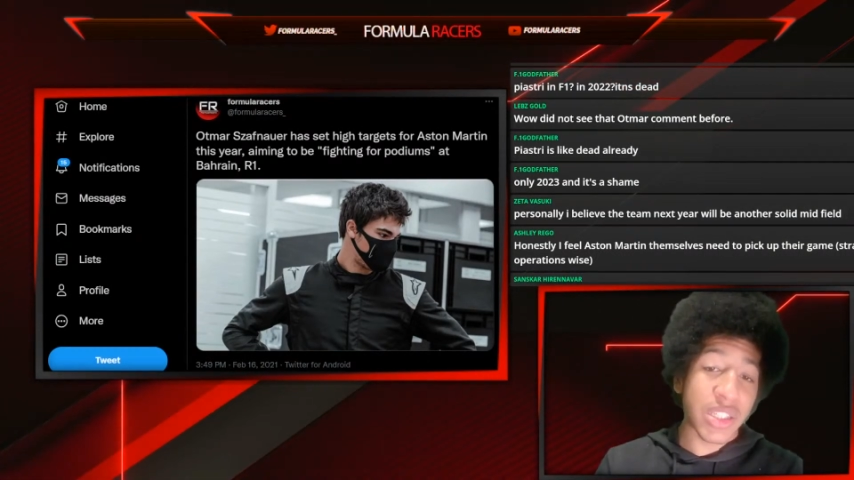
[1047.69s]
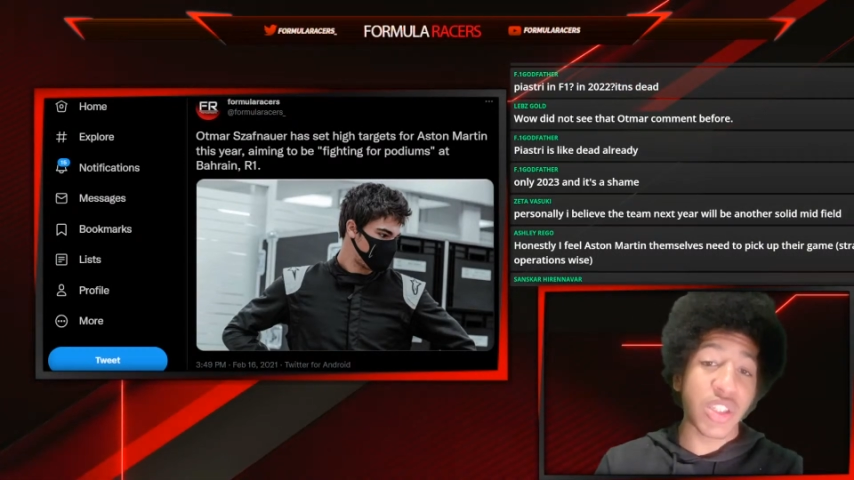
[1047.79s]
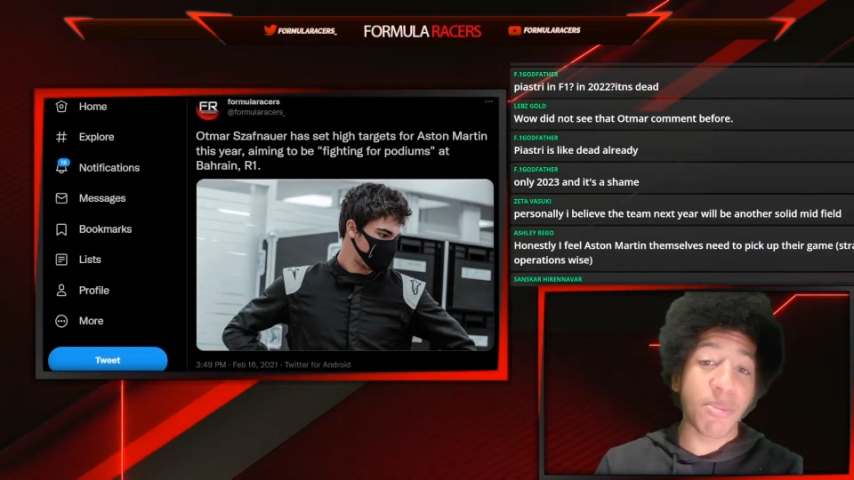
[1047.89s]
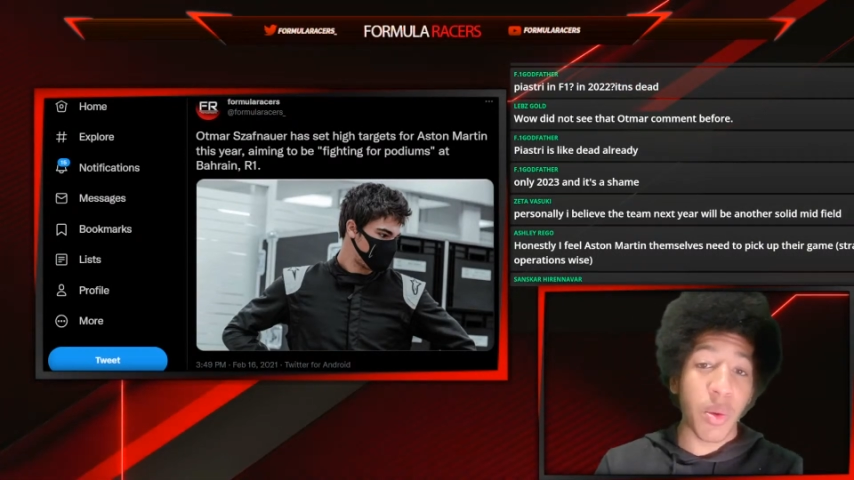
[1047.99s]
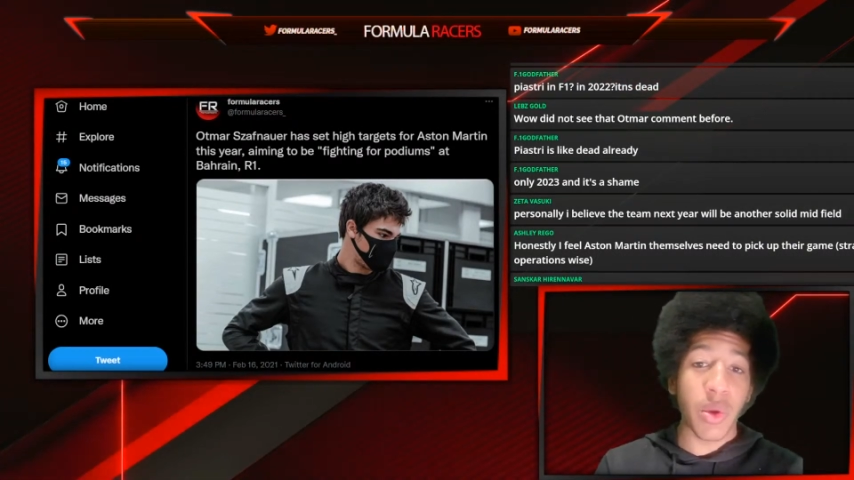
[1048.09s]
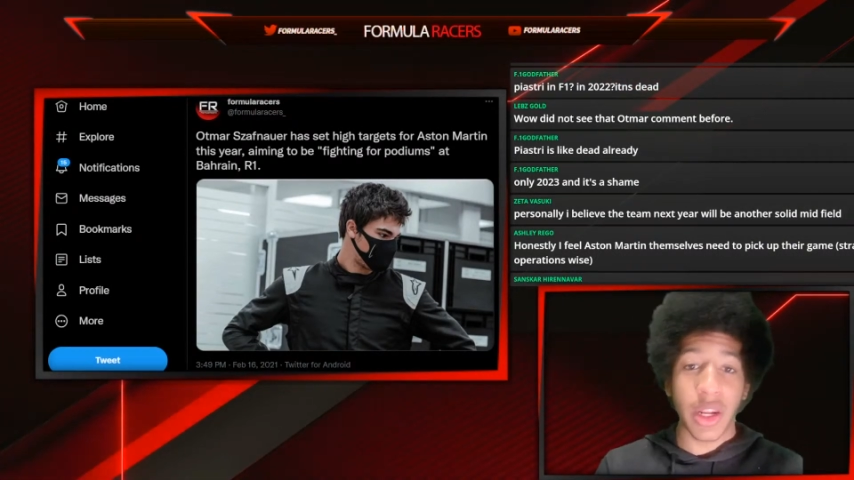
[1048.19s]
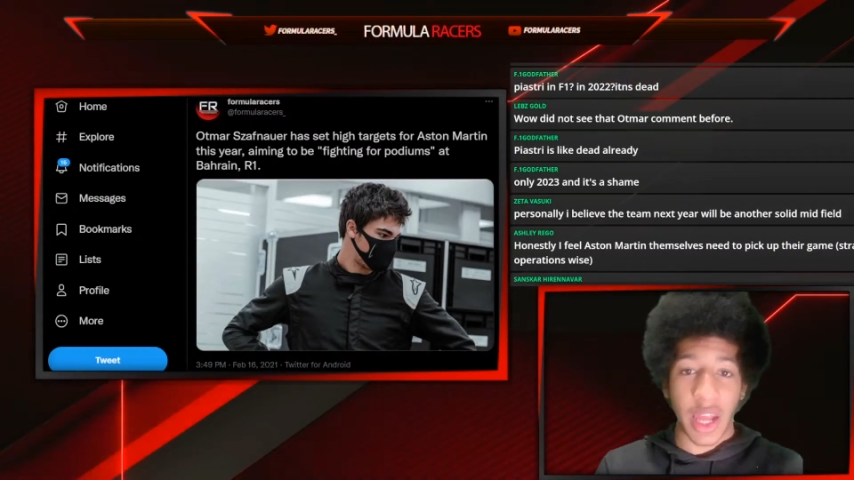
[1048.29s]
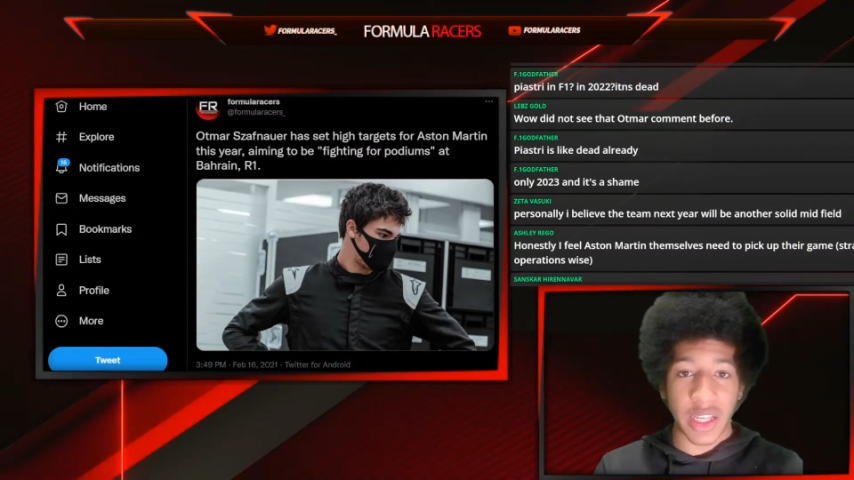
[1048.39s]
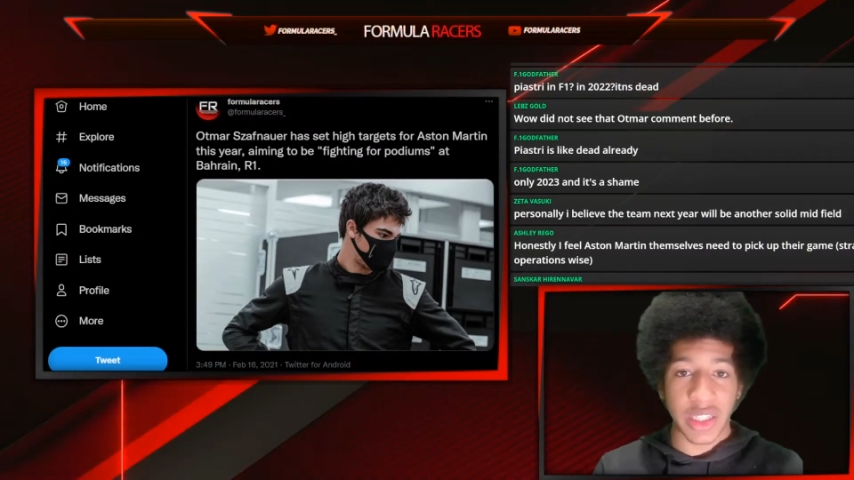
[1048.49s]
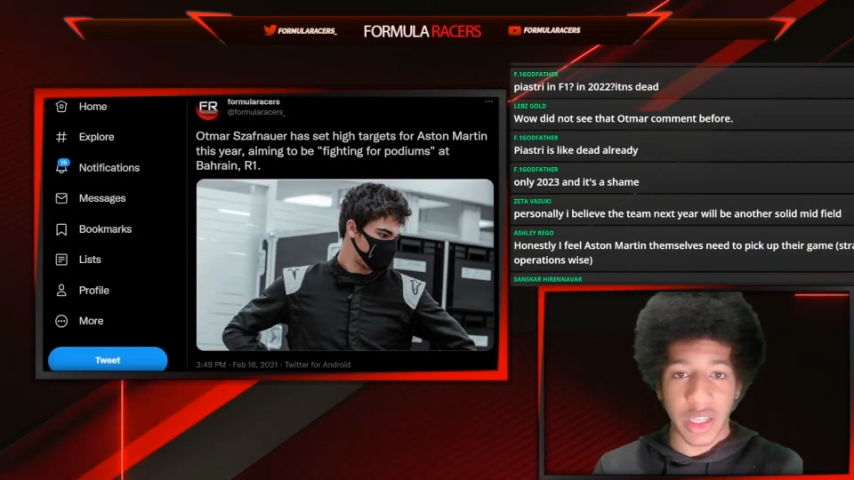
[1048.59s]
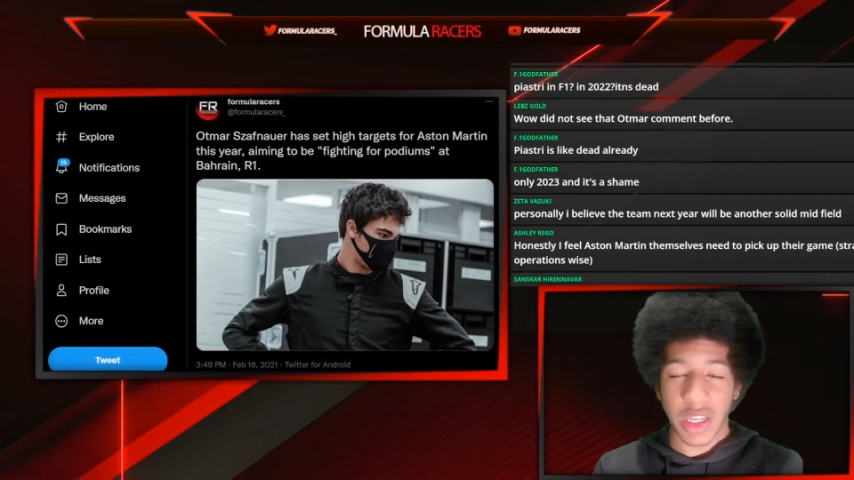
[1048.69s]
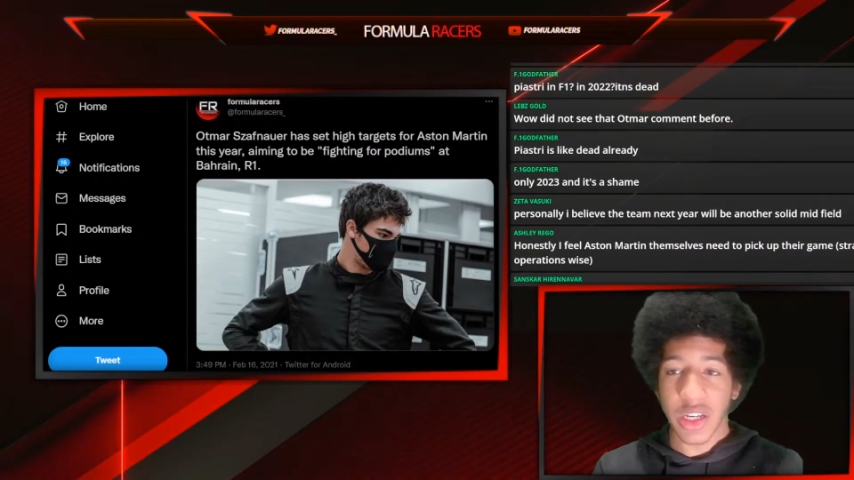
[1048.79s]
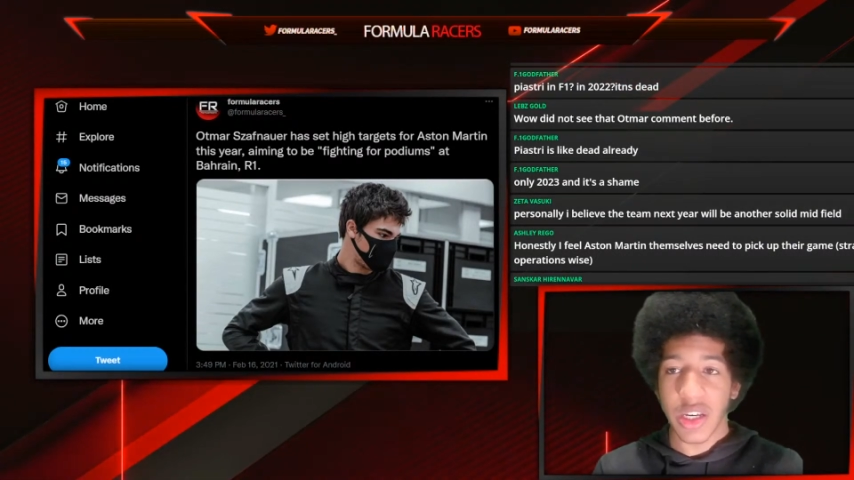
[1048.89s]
to be winning next year.